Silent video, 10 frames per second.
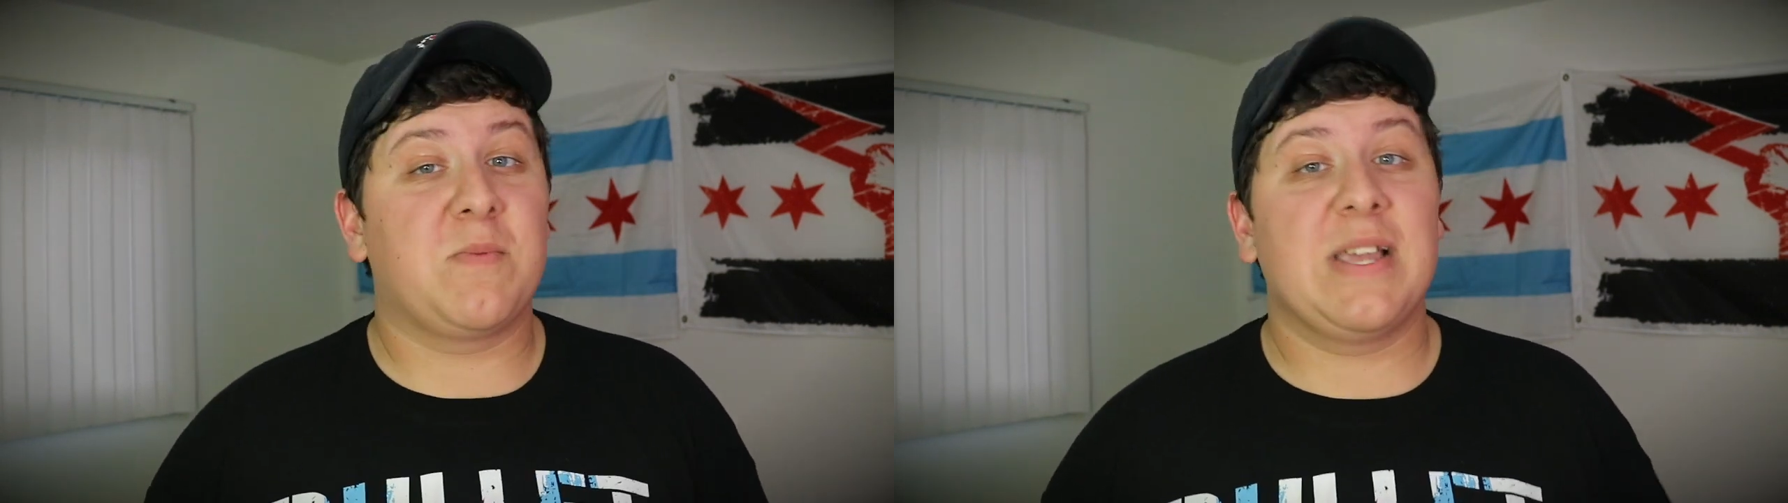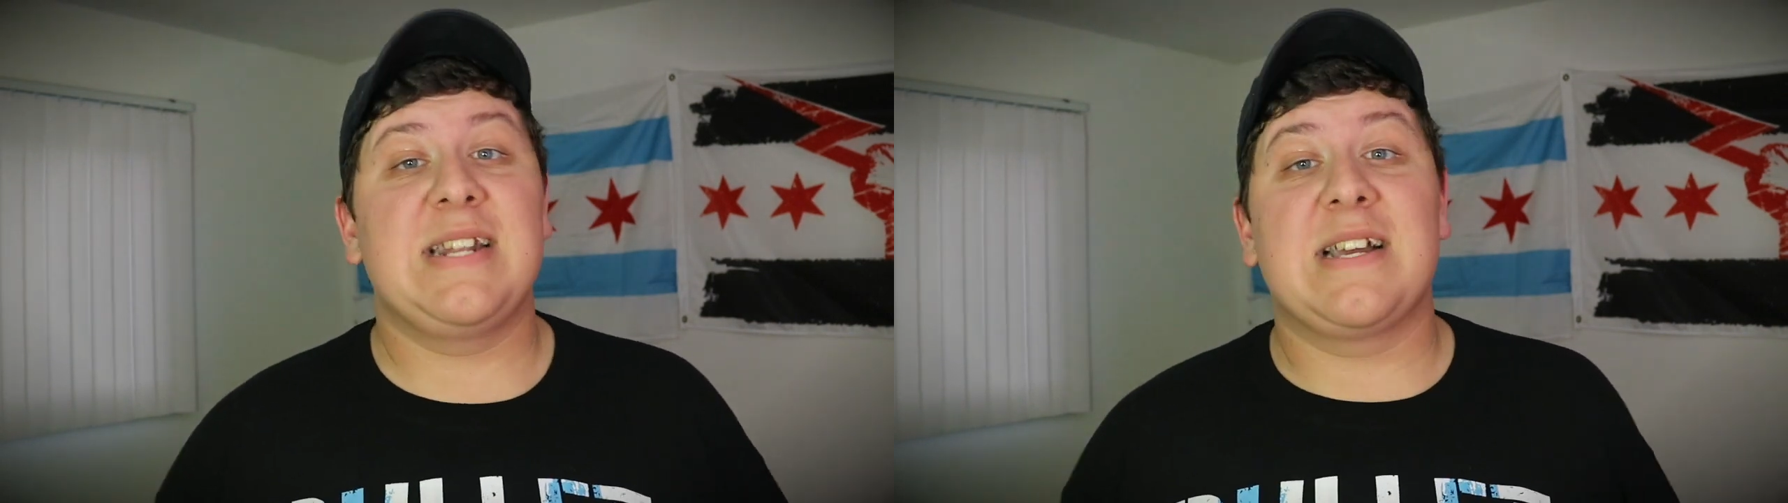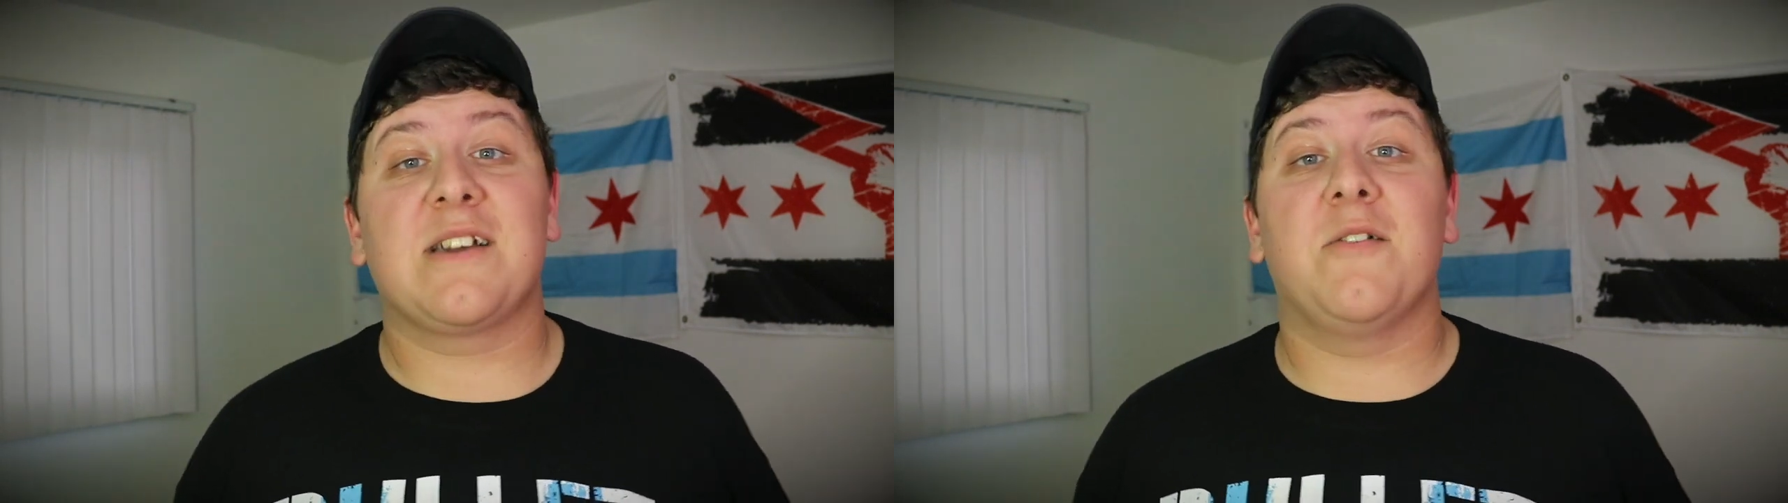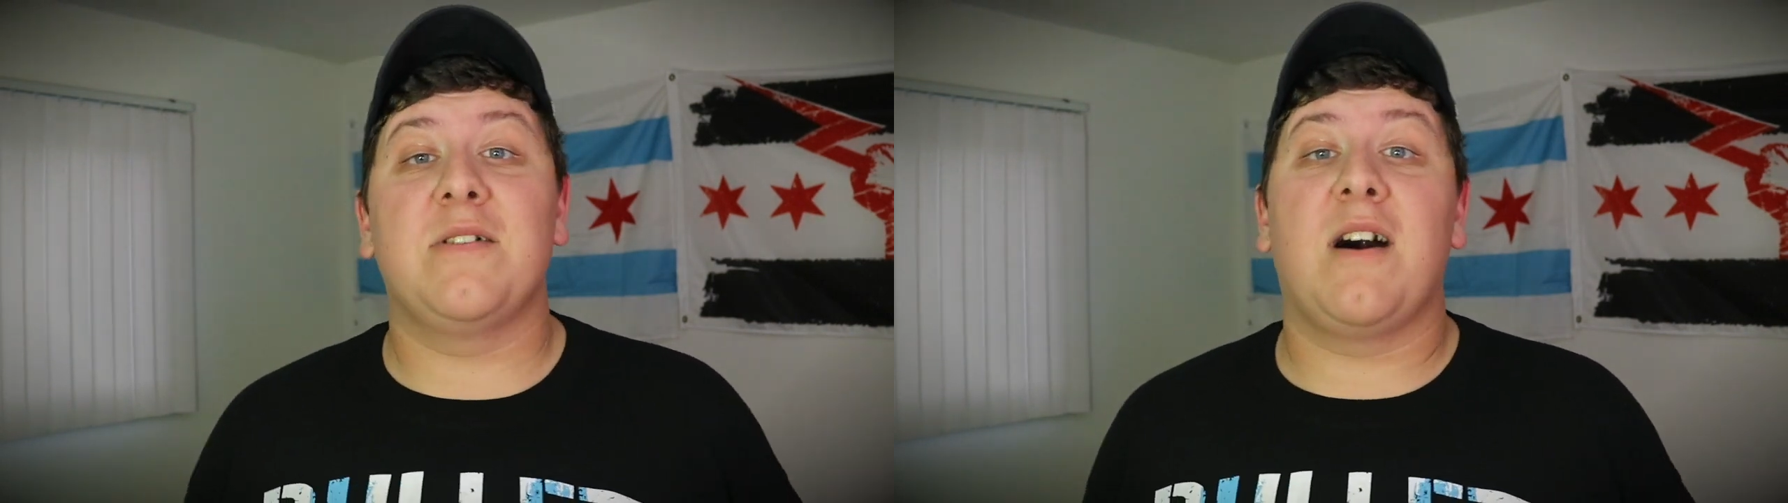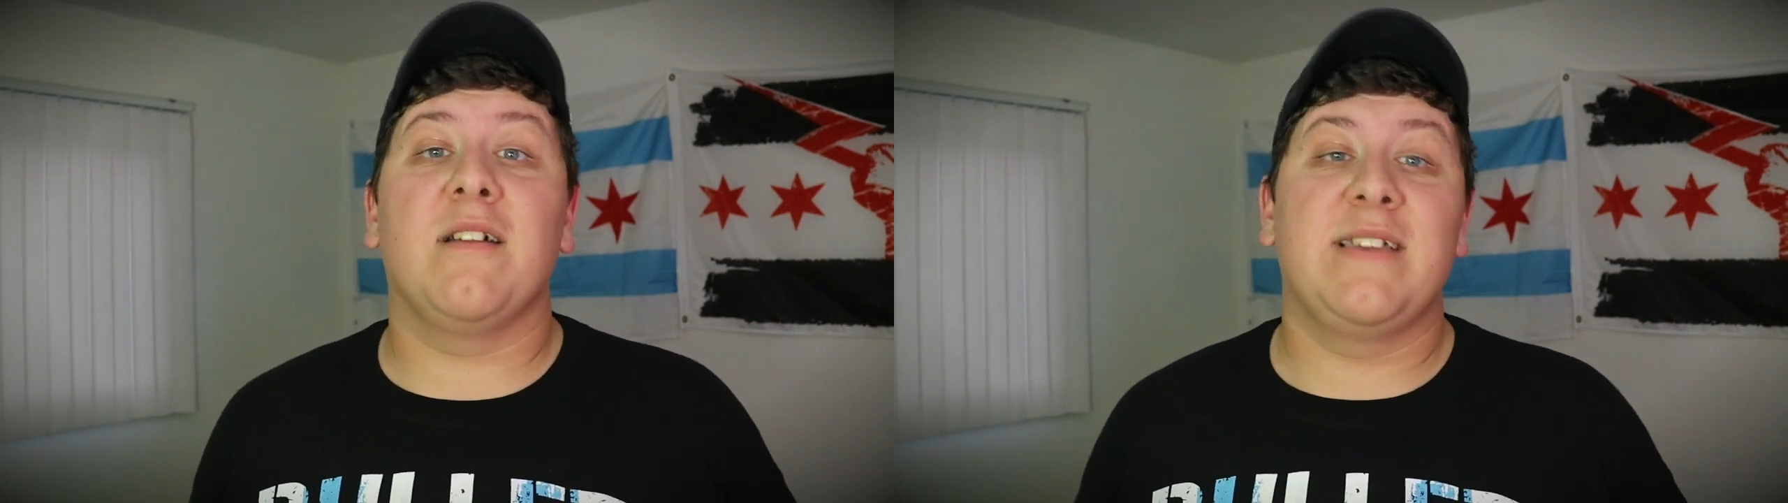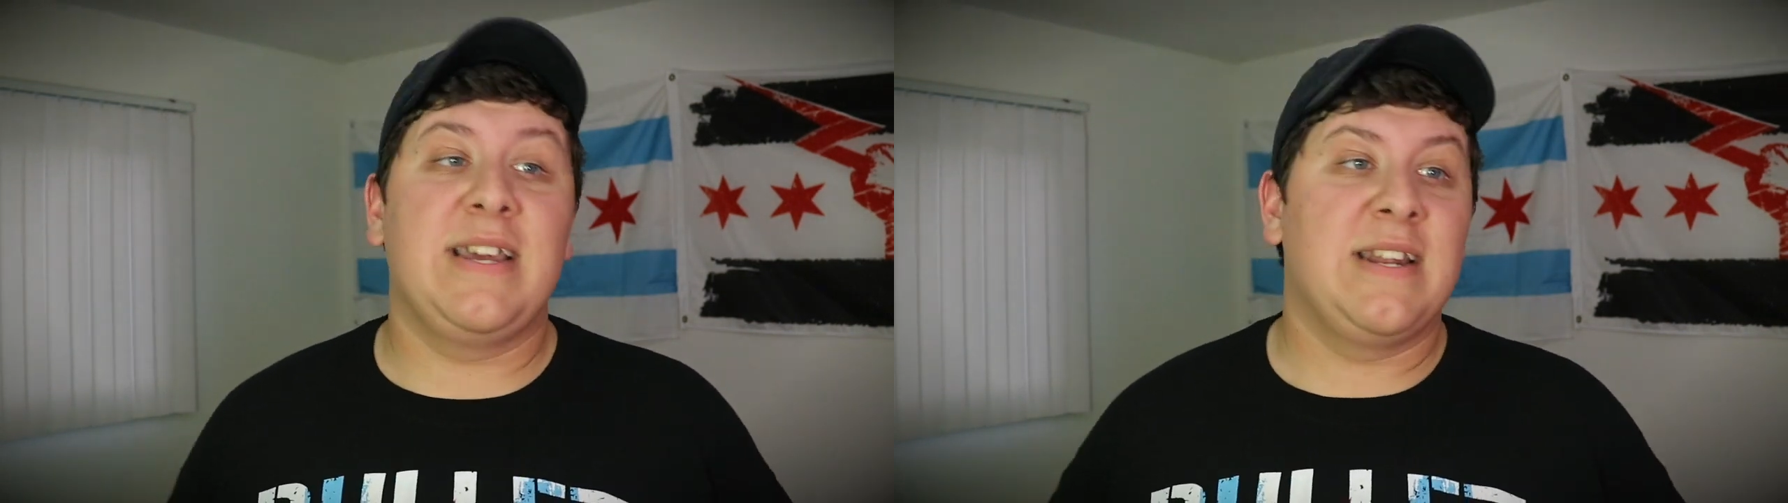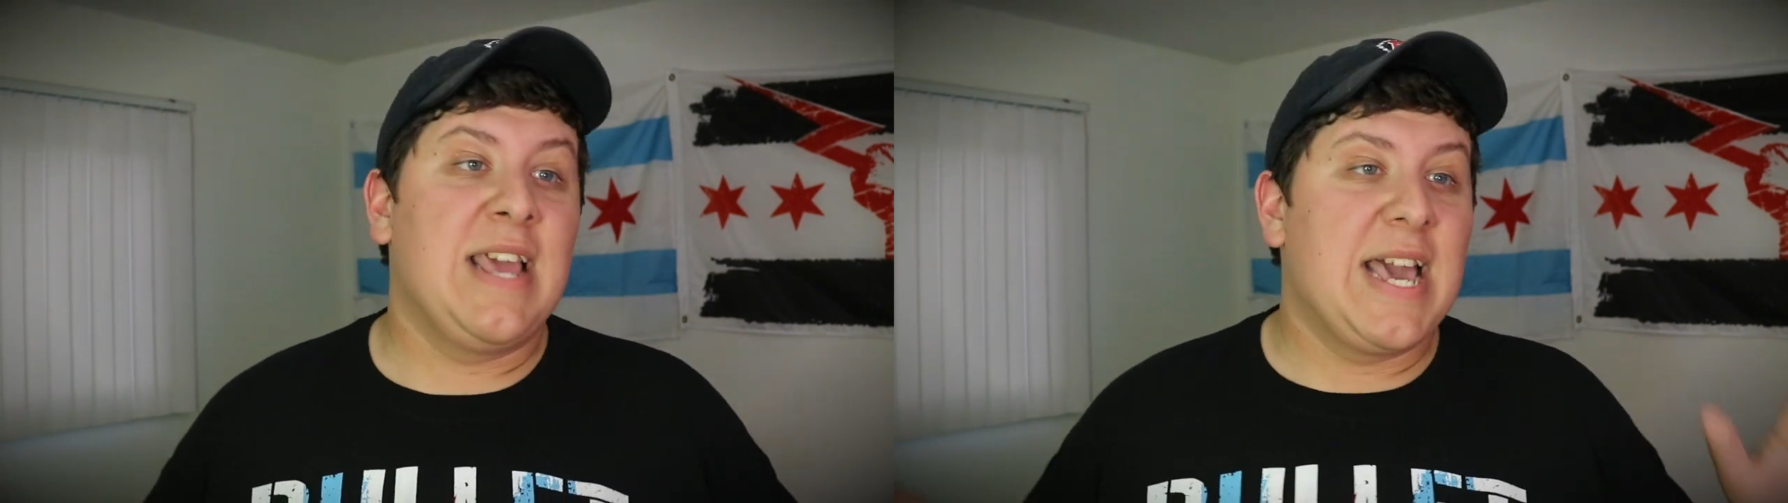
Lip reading: planning on going all in,